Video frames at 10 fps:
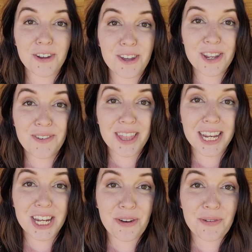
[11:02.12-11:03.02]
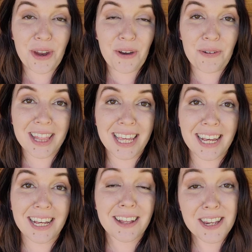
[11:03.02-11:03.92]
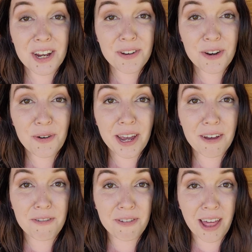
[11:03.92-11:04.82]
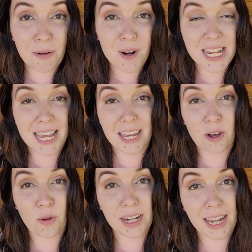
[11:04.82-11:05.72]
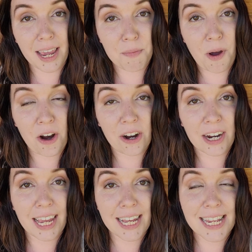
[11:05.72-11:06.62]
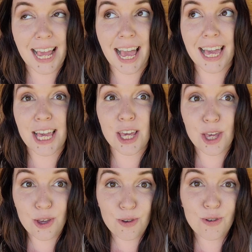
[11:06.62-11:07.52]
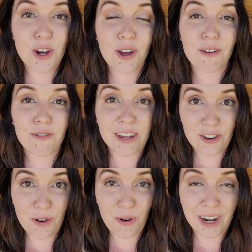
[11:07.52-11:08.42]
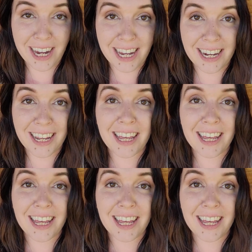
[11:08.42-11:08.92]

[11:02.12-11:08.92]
For those of you that don't know, the Conservatory of Flowers in Golden Gate Park is a huge Victorian